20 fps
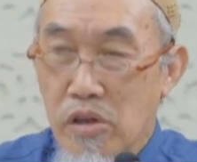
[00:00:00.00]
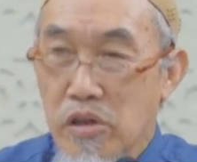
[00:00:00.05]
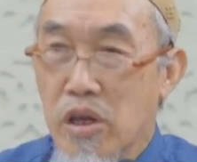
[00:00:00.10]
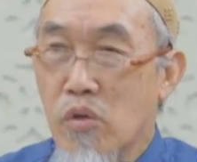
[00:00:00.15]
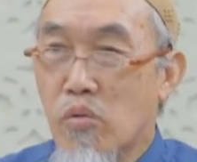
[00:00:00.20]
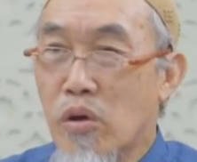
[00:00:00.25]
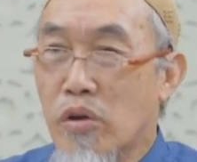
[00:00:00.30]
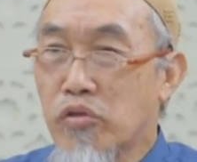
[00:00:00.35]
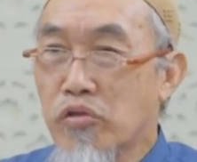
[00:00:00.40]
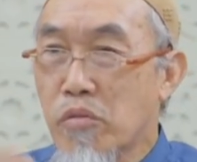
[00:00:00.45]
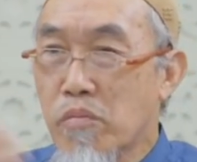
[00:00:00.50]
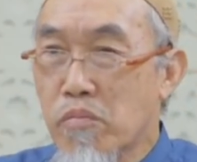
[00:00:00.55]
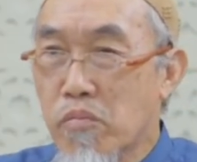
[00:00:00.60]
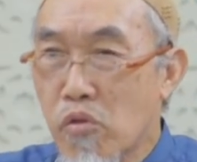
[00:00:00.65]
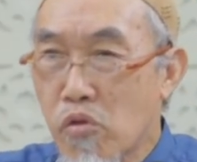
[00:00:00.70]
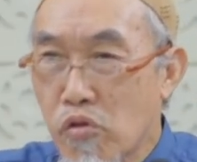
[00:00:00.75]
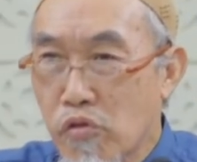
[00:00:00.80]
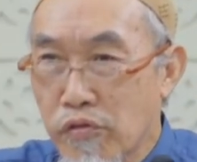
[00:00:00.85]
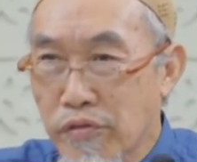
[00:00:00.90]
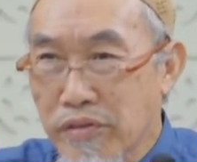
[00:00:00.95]
They want to
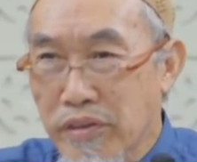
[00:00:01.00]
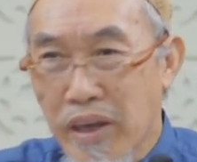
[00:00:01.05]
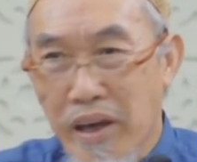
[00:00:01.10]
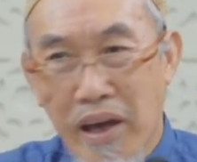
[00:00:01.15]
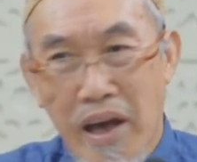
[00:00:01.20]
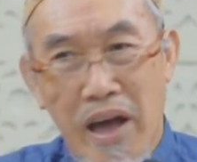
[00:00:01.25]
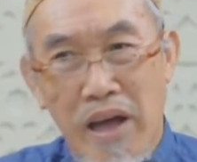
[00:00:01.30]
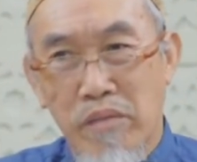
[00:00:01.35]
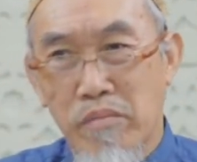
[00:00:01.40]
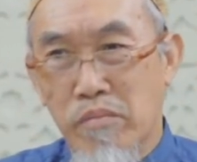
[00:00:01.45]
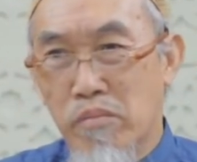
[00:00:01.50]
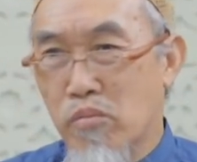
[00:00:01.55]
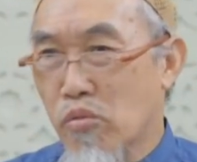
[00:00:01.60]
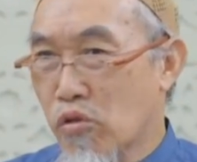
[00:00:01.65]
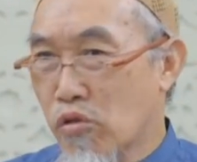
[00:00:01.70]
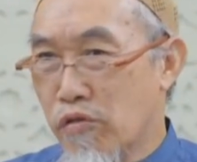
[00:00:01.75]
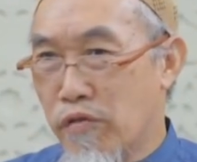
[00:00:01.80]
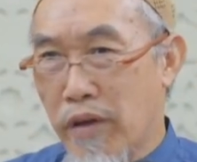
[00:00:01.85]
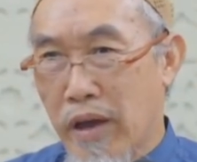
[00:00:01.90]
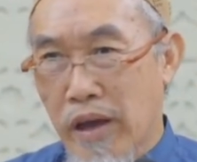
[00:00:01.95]
move, they can't
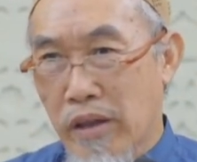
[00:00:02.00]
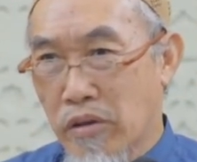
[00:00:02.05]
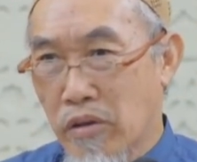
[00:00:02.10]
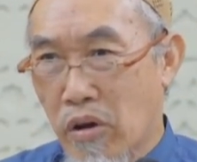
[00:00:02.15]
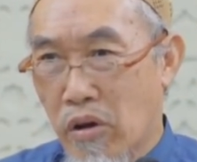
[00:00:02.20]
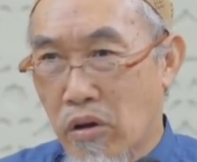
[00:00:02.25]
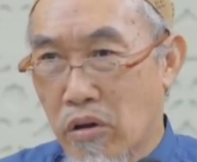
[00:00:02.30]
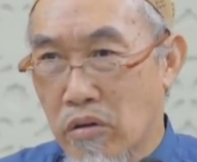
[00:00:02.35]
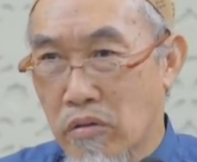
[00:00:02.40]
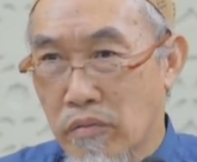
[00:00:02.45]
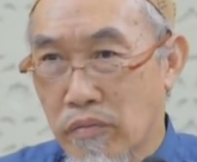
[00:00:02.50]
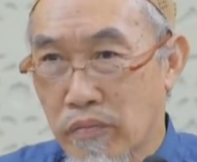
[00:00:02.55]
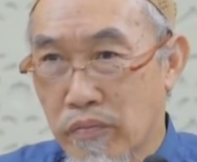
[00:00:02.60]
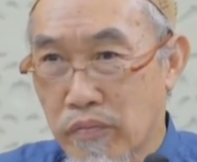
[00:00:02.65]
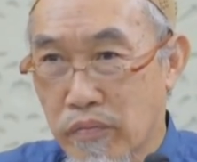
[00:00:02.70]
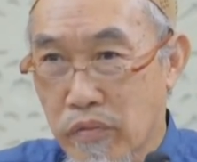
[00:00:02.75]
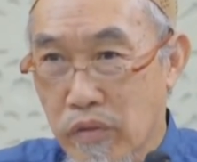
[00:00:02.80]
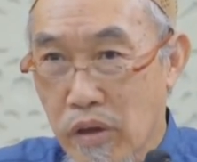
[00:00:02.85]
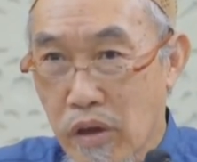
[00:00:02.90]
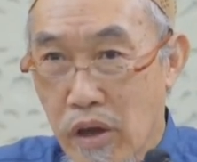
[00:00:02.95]
move at all.
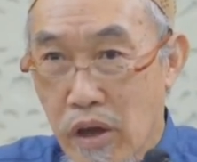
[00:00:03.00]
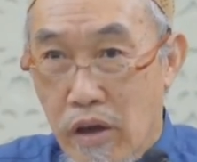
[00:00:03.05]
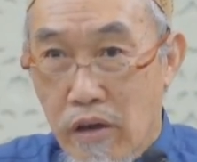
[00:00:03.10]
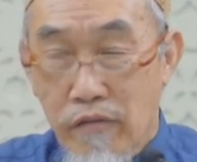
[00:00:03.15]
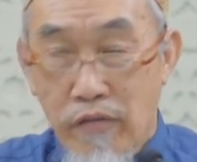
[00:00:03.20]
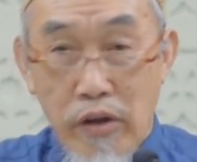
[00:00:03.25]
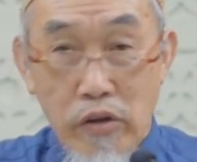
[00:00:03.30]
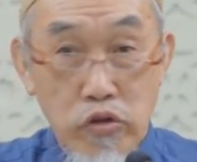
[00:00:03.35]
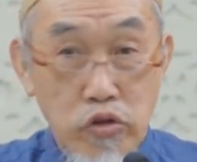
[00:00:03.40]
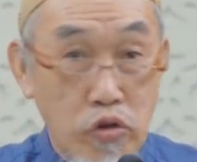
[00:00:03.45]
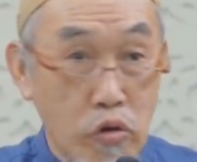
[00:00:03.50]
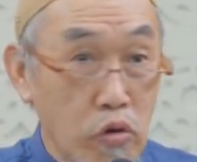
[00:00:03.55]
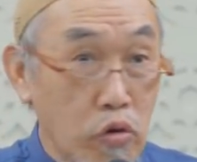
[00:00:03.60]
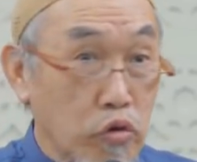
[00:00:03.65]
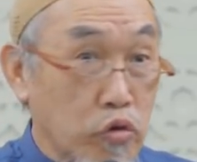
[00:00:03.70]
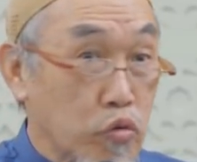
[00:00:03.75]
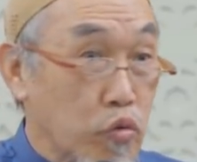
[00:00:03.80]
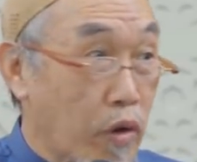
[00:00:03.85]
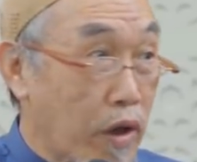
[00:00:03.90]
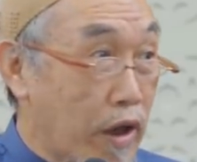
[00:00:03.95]
But
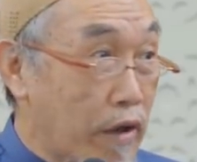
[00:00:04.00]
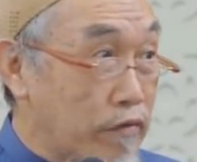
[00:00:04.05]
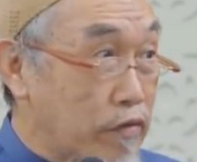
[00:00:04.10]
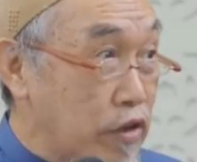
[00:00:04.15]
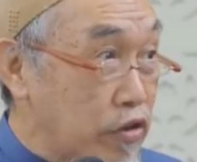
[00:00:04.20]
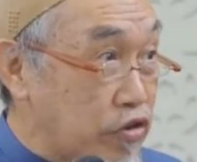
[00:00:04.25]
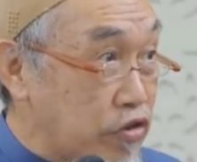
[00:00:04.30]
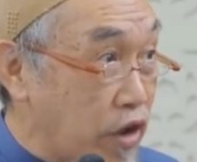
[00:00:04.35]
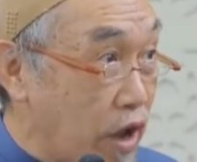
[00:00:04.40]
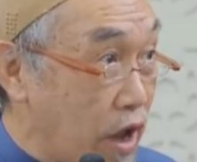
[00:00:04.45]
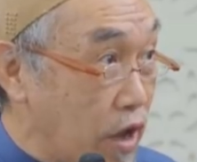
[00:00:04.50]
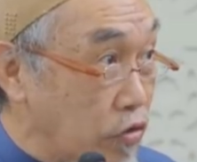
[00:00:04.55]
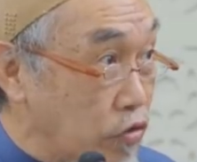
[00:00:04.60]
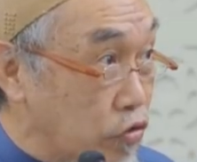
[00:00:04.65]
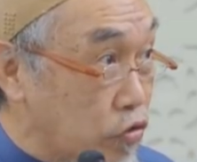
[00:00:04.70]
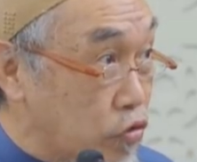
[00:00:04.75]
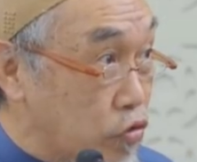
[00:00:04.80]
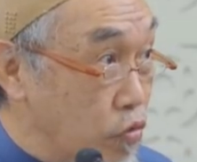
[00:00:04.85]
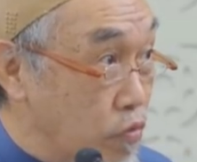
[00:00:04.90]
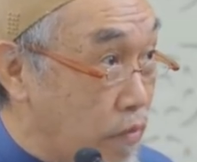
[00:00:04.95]
those who have the
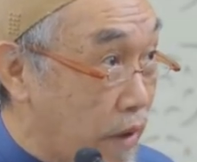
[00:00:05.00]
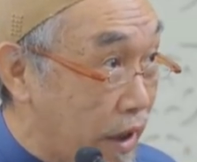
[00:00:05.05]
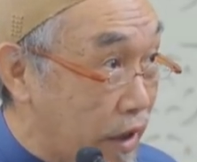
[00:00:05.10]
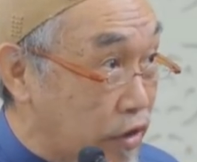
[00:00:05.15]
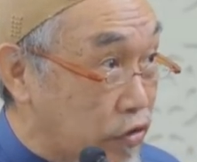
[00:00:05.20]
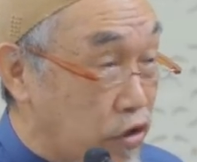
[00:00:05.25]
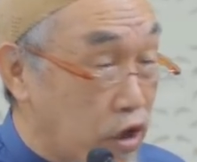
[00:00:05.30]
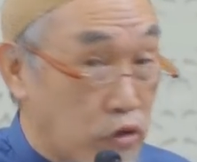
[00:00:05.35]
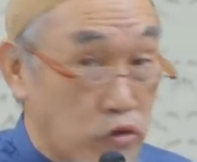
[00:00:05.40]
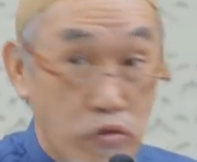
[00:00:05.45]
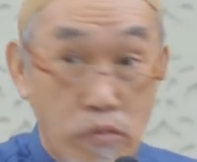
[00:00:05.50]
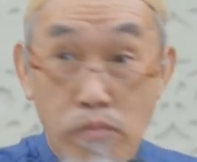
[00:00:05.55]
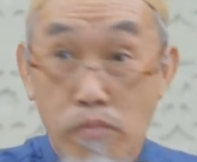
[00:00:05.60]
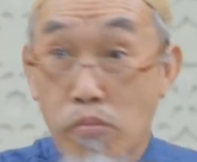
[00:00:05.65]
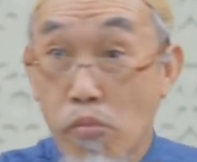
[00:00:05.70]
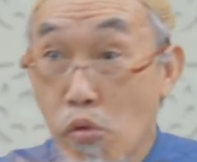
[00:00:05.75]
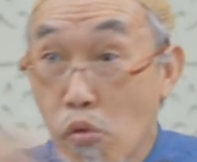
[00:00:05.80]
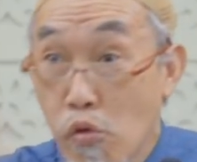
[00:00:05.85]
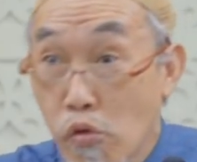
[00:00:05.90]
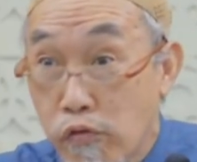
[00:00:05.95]
chance to migrate, to
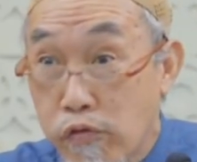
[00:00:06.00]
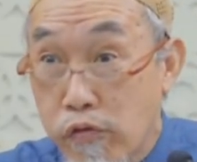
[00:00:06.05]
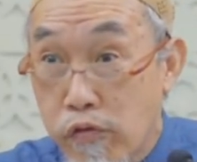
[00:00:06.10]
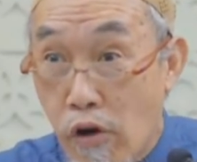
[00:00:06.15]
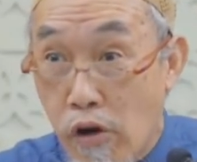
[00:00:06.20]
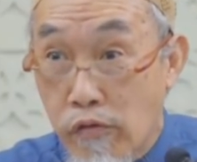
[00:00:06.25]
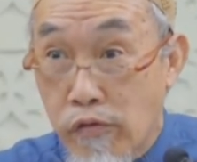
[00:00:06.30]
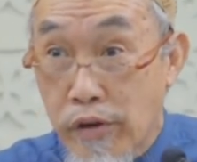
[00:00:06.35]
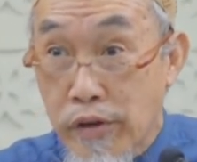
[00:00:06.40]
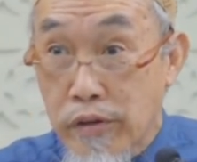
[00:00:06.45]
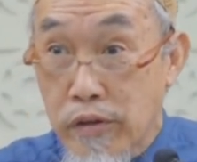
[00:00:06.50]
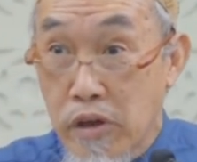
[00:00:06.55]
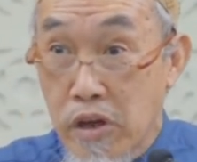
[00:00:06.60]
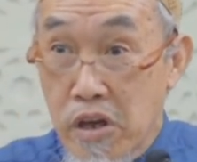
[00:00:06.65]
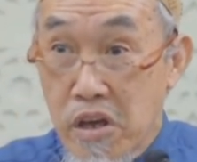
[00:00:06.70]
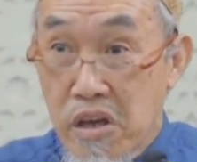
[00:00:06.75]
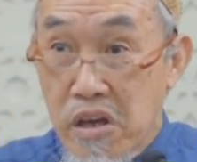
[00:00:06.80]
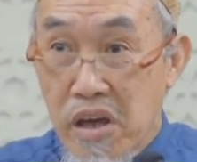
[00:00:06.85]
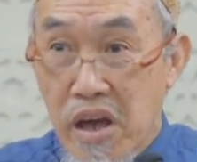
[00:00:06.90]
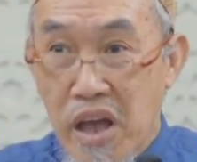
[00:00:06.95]
move forward,
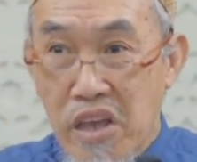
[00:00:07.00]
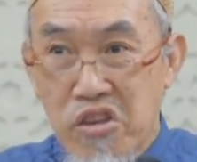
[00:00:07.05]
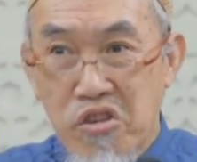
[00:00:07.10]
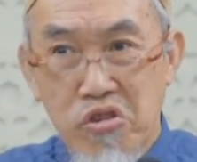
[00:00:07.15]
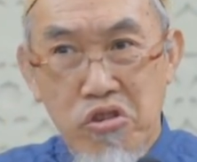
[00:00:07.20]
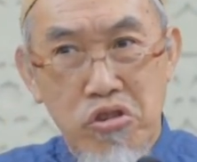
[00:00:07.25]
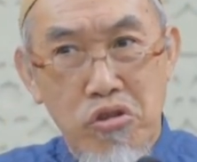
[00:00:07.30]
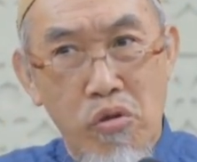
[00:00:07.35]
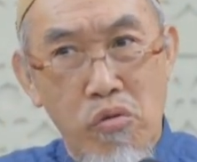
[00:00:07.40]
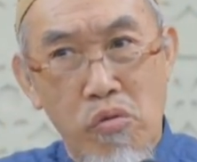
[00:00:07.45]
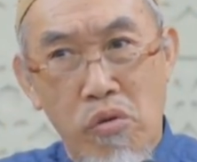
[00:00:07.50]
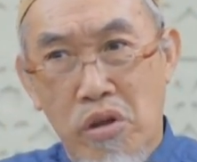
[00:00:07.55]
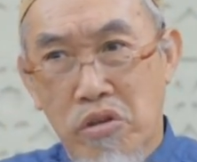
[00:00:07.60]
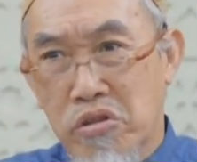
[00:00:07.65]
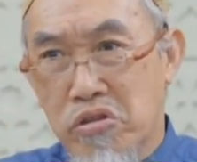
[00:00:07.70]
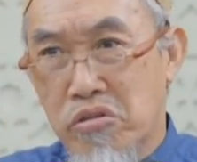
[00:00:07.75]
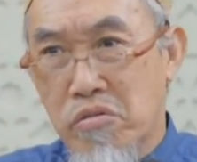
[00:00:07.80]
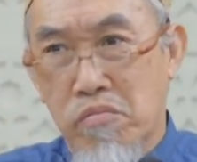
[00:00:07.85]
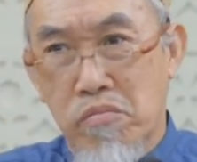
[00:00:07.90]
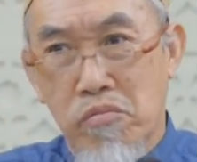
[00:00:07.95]
and you don't
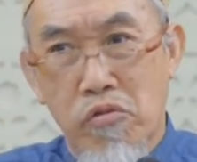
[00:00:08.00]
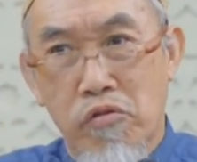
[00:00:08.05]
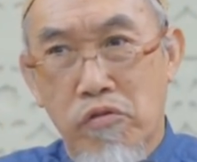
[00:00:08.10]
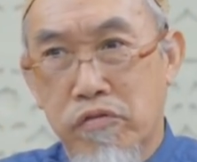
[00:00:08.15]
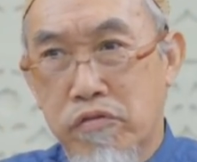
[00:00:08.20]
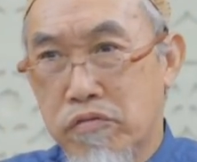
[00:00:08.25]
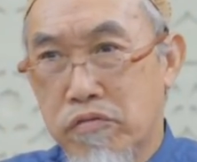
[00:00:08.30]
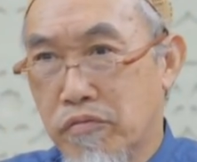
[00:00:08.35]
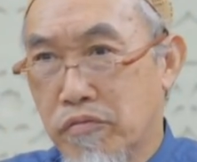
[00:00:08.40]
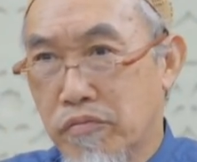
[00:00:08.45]
want to move,